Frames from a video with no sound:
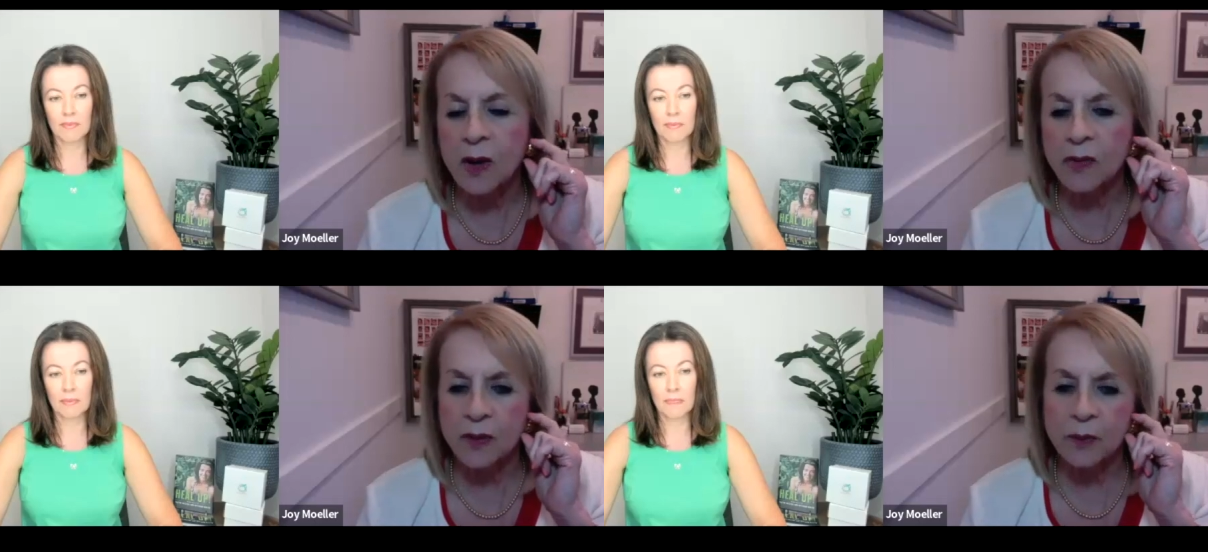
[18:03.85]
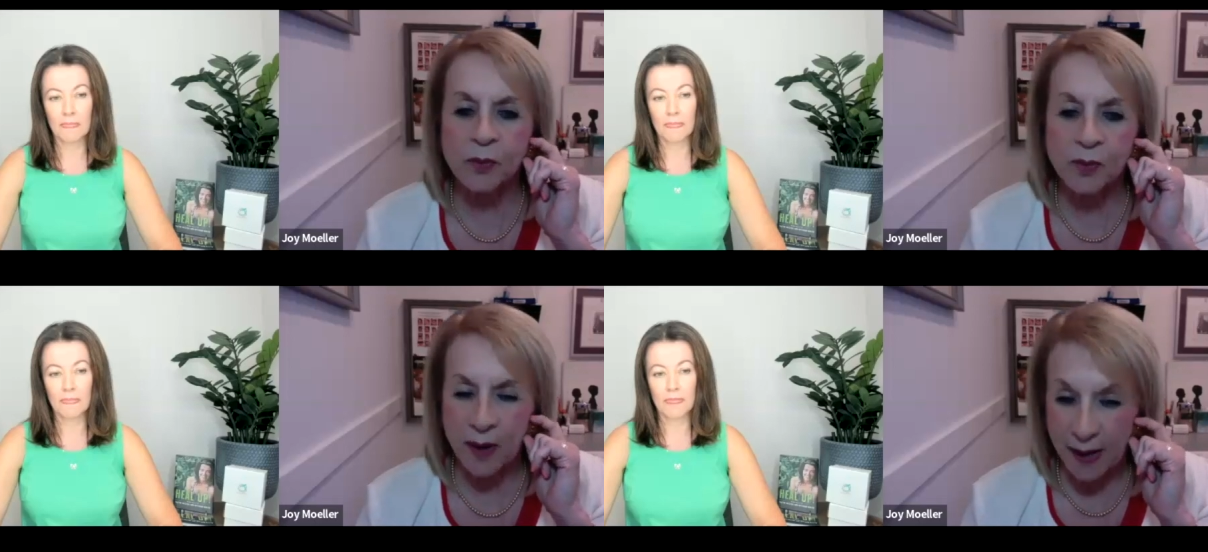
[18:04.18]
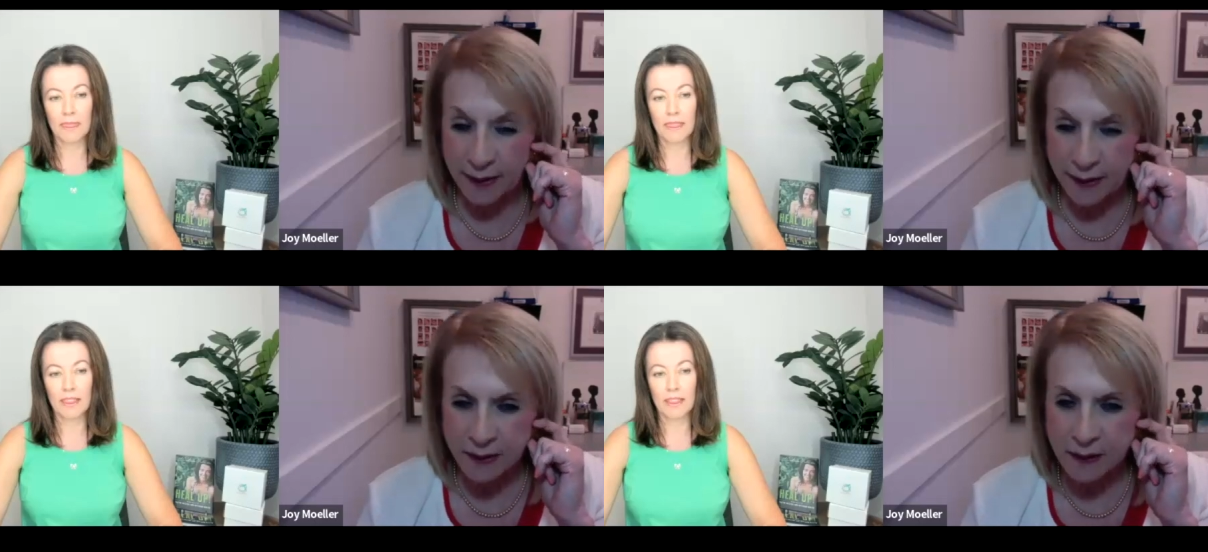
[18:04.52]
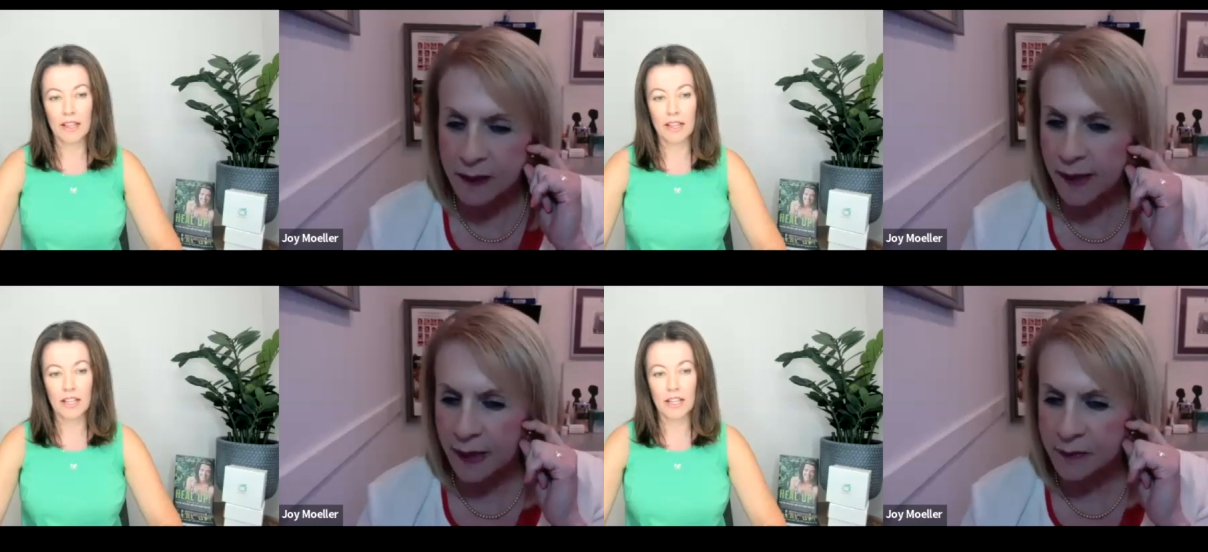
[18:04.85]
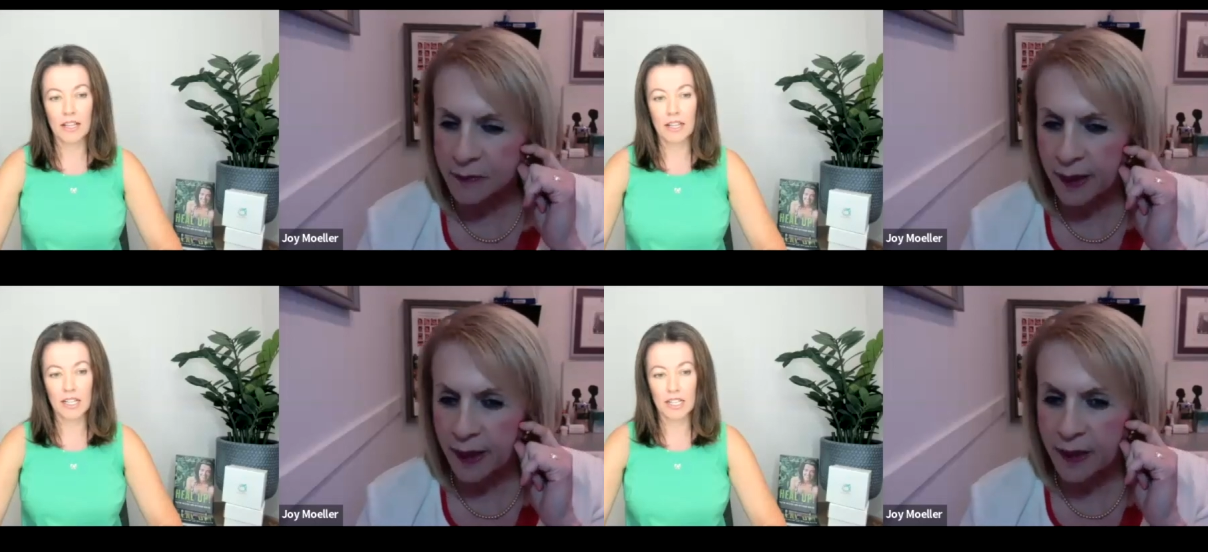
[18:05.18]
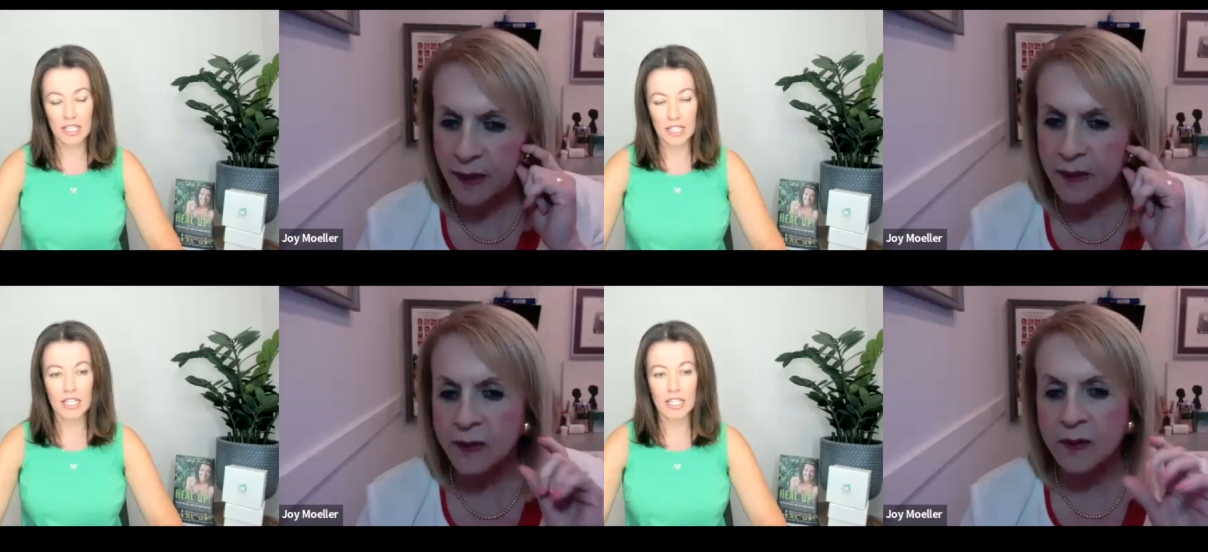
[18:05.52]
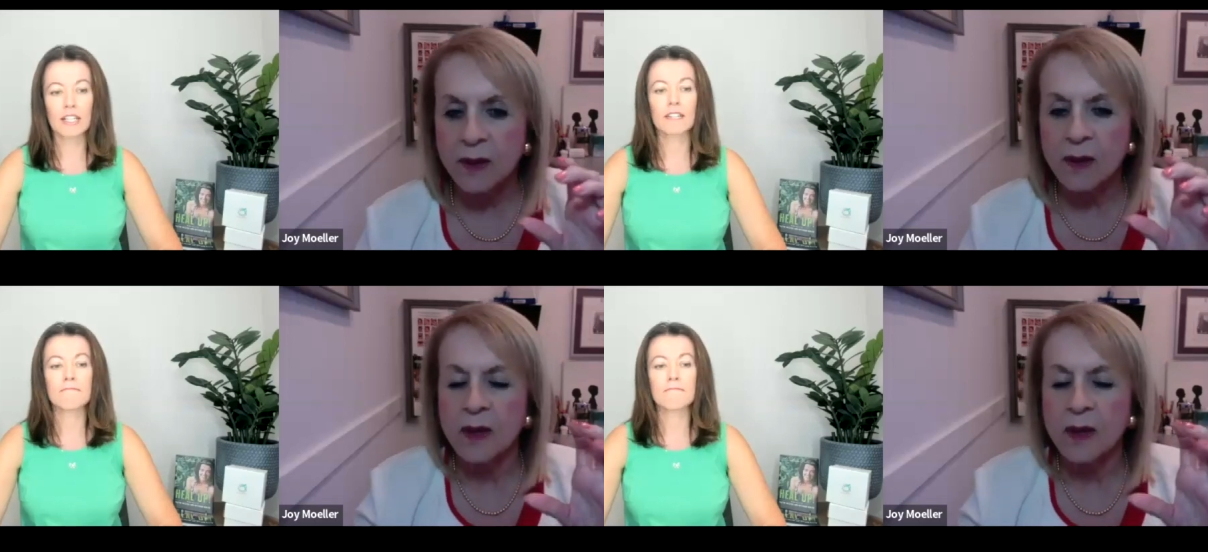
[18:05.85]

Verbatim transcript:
Speaker 1: called the parotid gland back here,